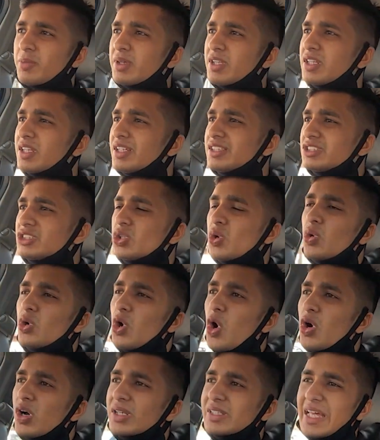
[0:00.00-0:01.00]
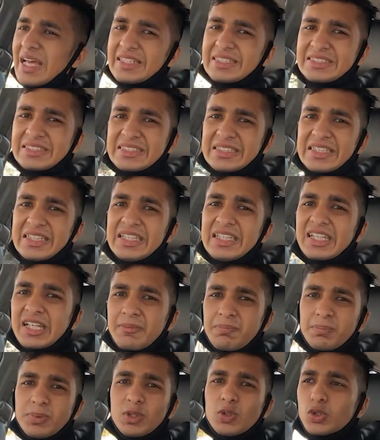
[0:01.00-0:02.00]
I mean, it's no longer that sleek
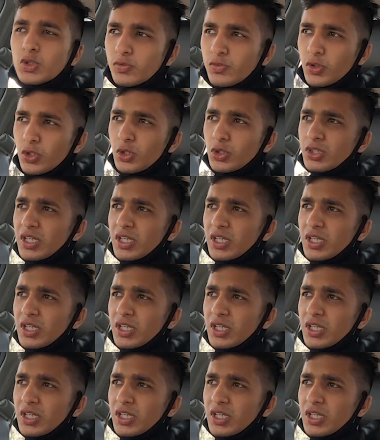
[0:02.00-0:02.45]
and beautiful